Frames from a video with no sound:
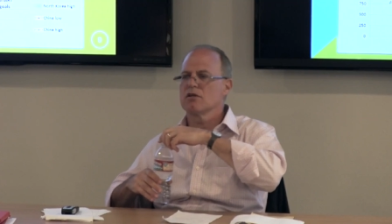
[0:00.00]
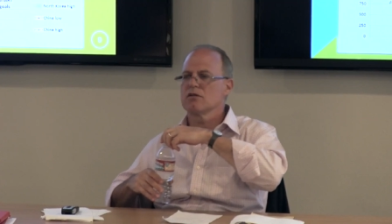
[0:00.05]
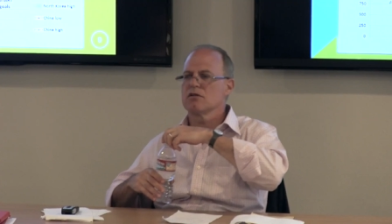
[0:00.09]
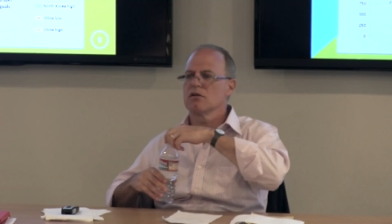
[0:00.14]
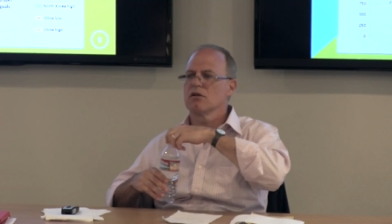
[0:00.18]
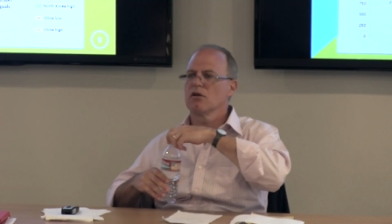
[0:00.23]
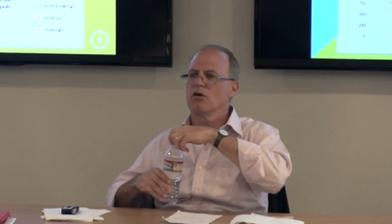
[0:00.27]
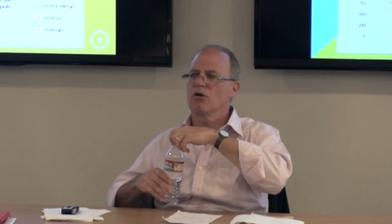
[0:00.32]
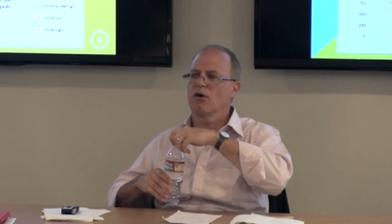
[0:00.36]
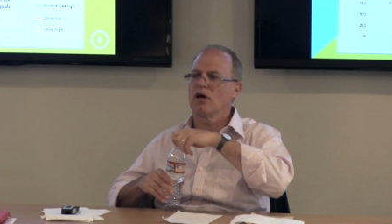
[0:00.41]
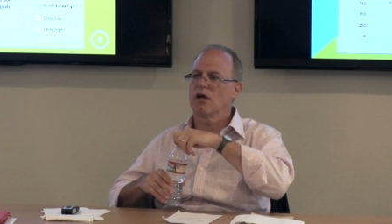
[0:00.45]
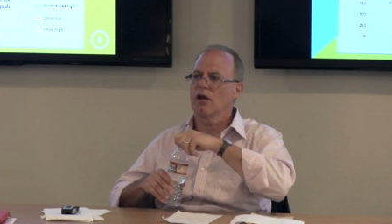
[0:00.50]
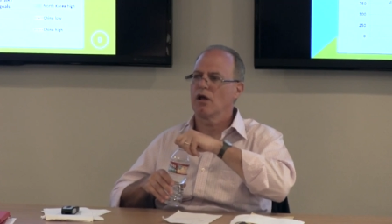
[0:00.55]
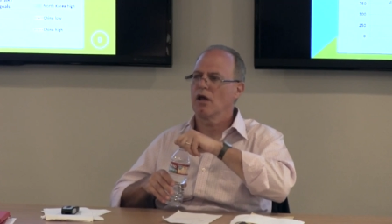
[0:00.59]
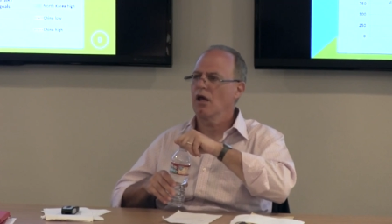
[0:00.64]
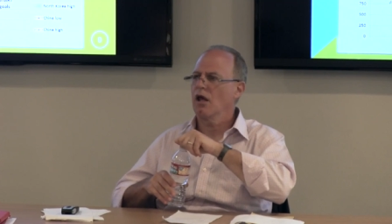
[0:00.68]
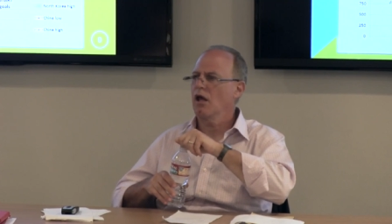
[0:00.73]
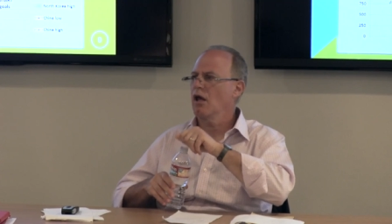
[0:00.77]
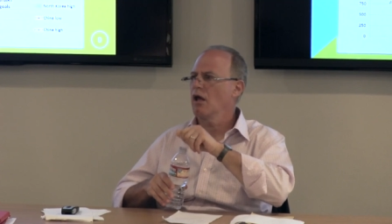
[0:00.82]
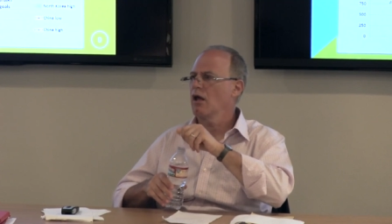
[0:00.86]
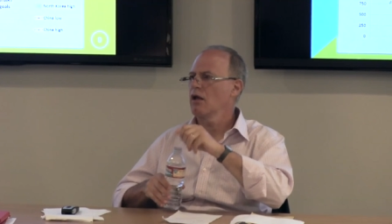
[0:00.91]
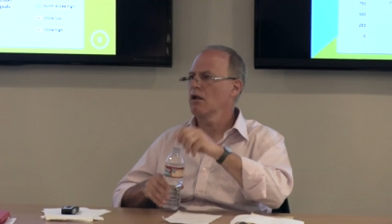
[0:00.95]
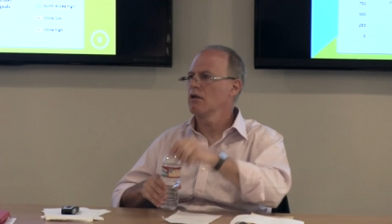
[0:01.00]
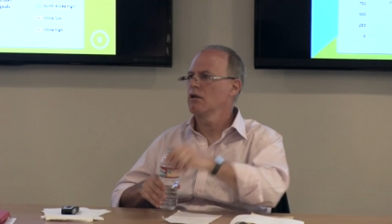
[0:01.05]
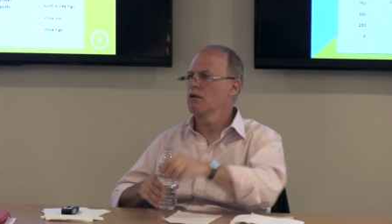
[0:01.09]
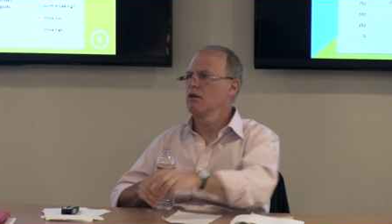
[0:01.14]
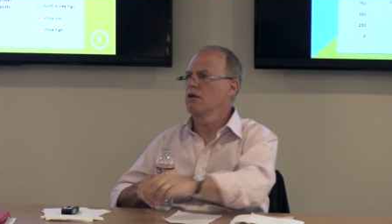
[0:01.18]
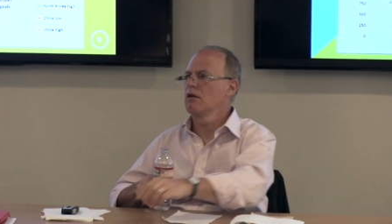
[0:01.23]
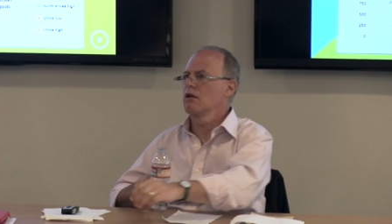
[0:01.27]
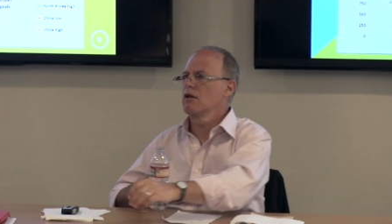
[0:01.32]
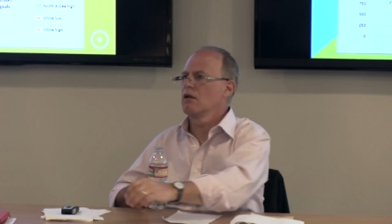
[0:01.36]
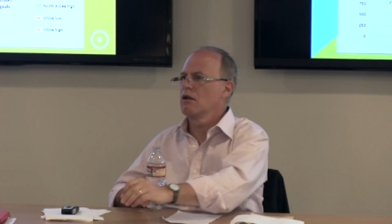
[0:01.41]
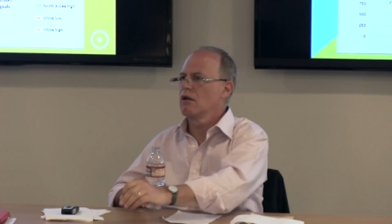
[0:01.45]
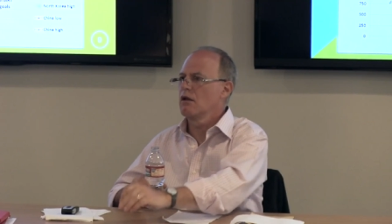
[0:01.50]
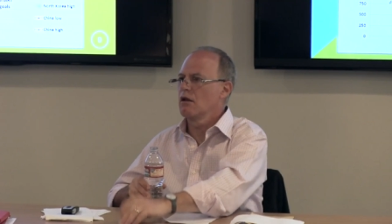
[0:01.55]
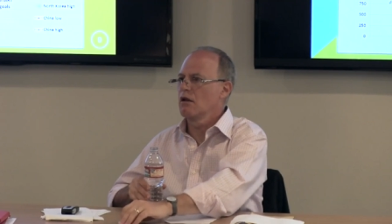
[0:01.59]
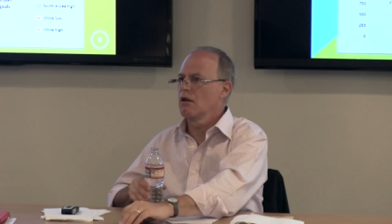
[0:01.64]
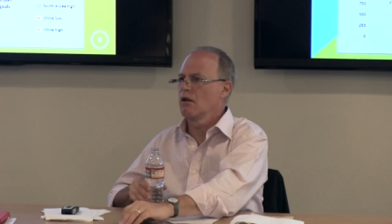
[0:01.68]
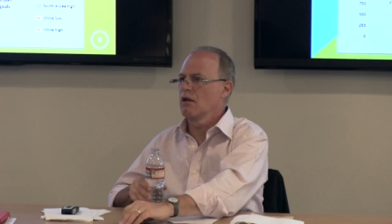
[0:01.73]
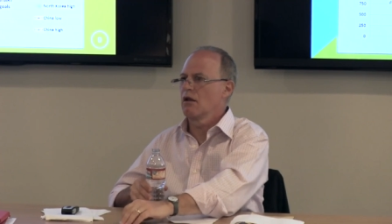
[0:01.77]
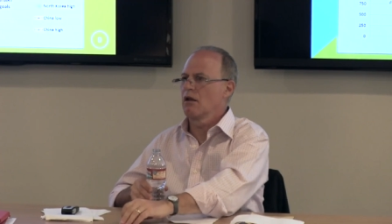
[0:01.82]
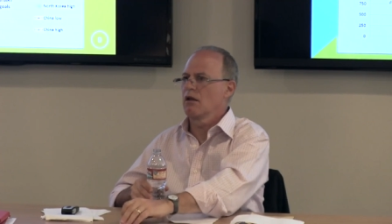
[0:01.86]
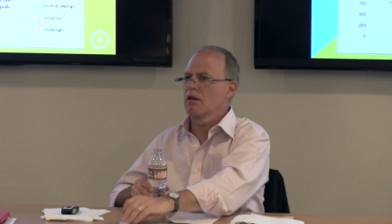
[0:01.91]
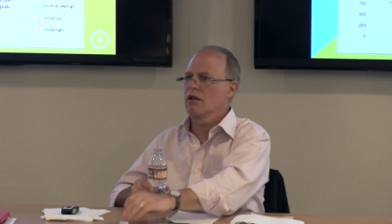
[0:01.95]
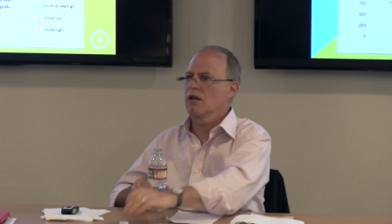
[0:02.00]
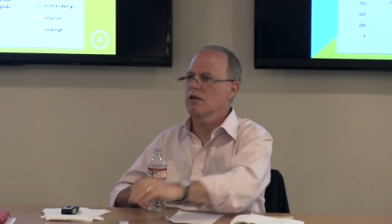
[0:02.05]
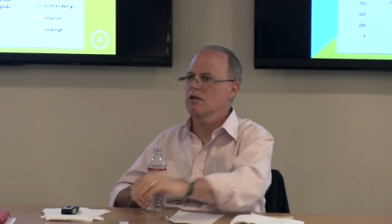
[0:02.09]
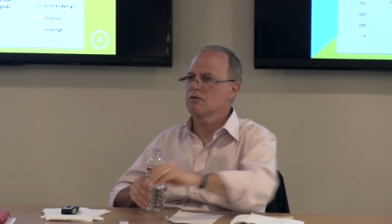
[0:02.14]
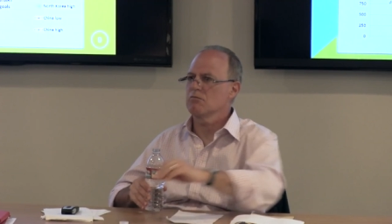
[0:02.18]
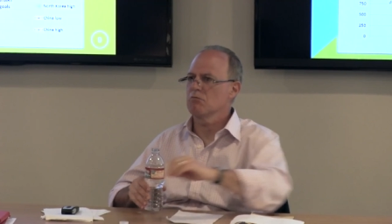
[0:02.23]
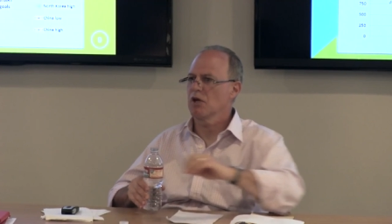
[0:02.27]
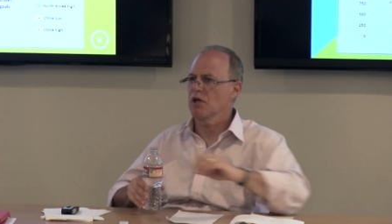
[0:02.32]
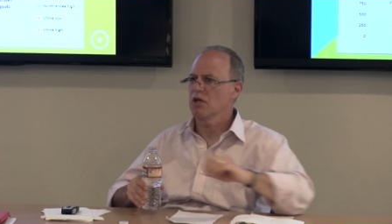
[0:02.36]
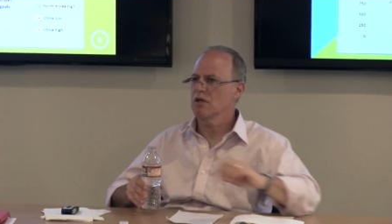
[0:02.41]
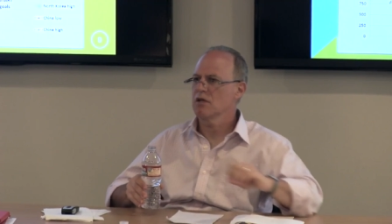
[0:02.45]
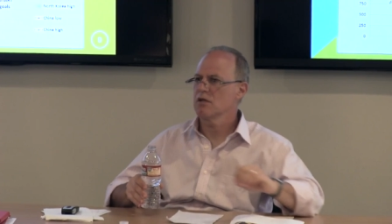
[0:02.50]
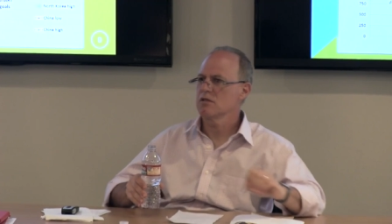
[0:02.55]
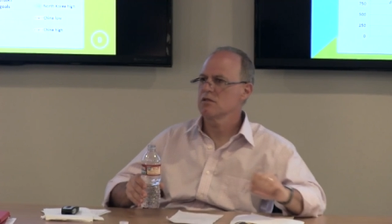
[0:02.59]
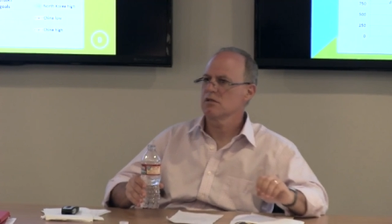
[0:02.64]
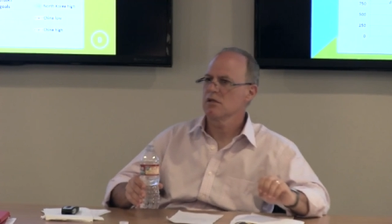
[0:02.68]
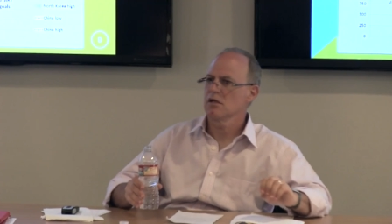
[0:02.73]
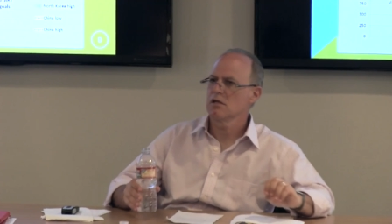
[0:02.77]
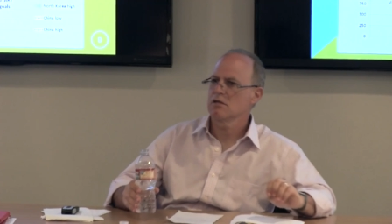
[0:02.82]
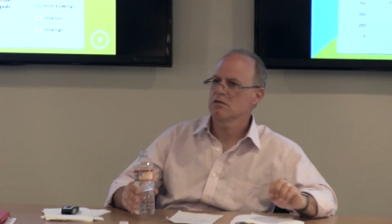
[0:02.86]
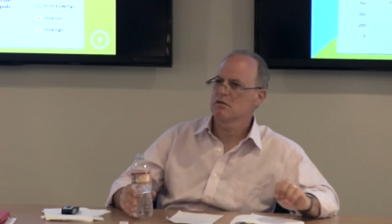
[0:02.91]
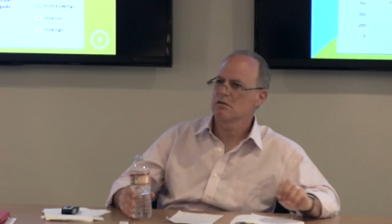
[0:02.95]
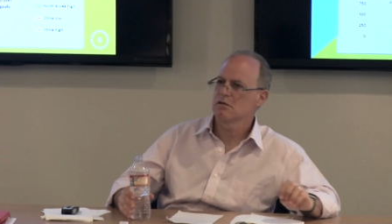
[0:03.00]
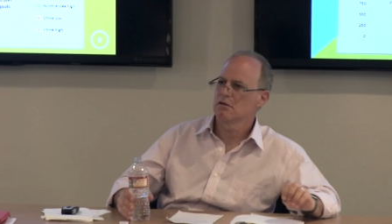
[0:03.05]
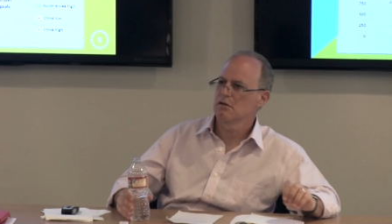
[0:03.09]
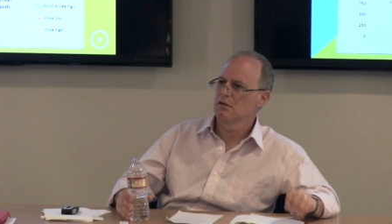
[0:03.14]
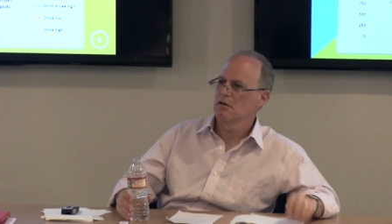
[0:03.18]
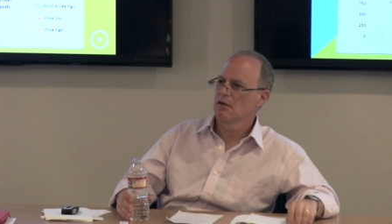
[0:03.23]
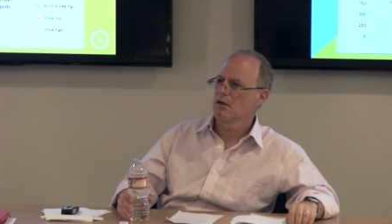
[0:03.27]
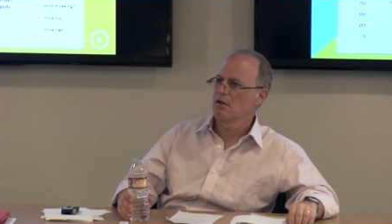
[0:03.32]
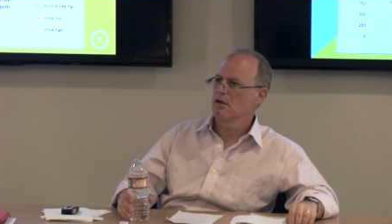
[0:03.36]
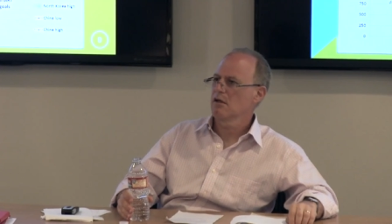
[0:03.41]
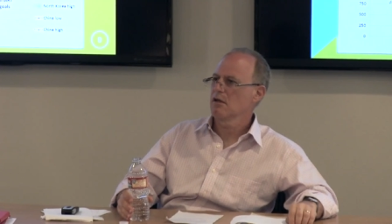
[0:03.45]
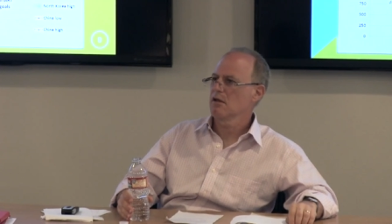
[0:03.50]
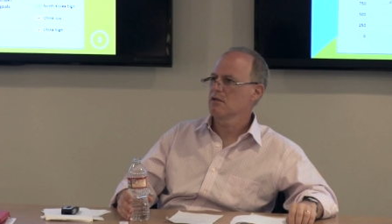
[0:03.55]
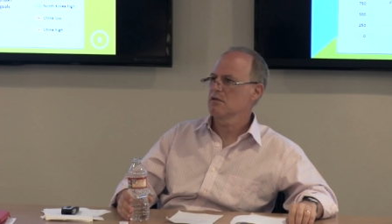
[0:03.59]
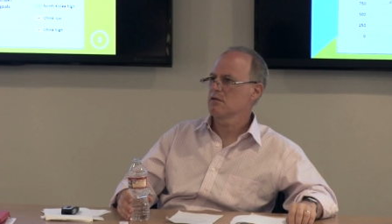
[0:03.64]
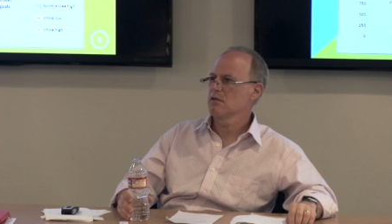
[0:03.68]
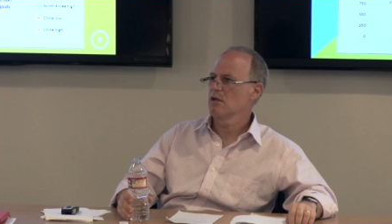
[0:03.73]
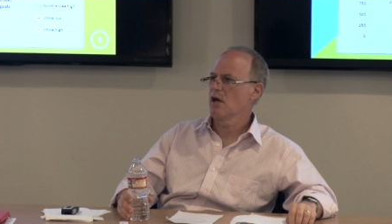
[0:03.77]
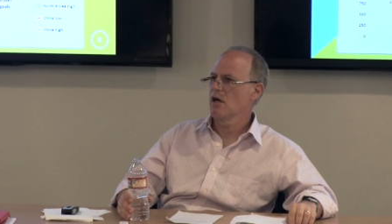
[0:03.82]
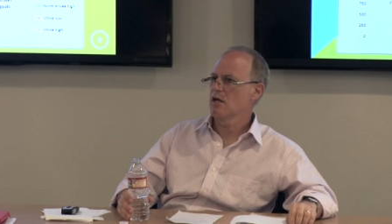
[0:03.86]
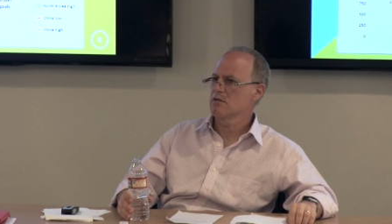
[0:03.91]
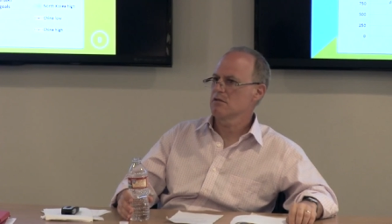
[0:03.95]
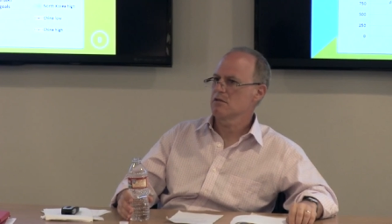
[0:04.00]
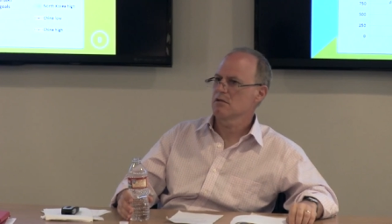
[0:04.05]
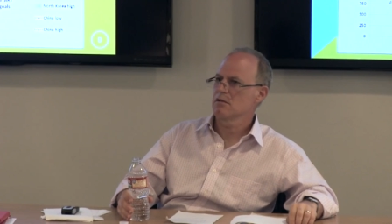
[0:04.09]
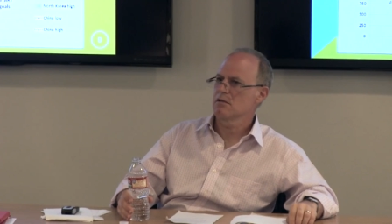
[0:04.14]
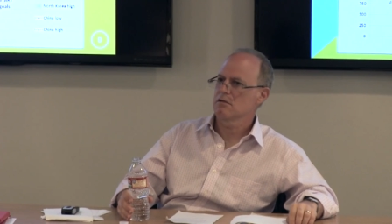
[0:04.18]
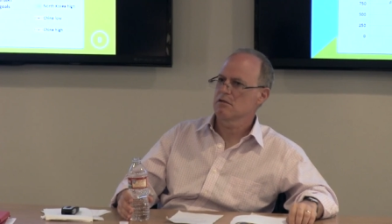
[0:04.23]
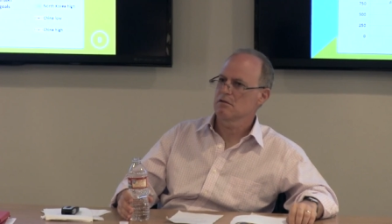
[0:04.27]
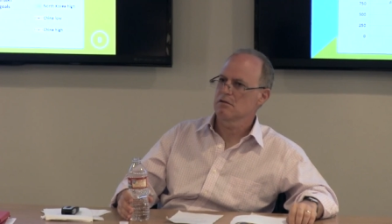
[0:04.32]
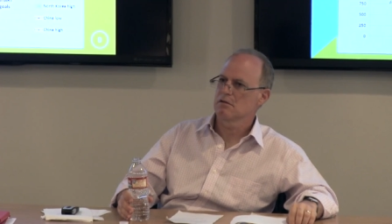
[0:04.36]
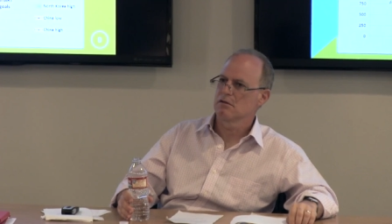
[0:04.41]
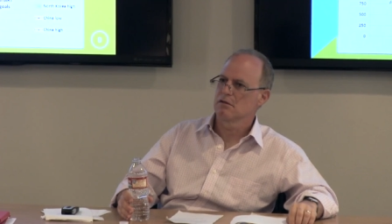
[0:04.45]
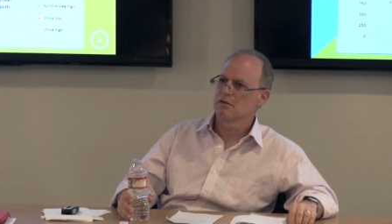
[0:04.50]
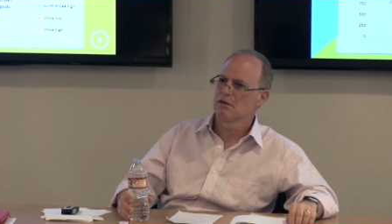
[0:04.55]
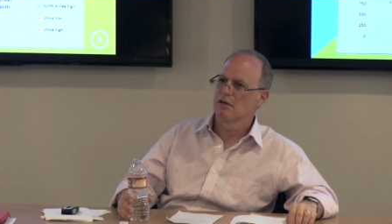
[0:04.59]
doesn't know how to add. That doesn't make nonsense.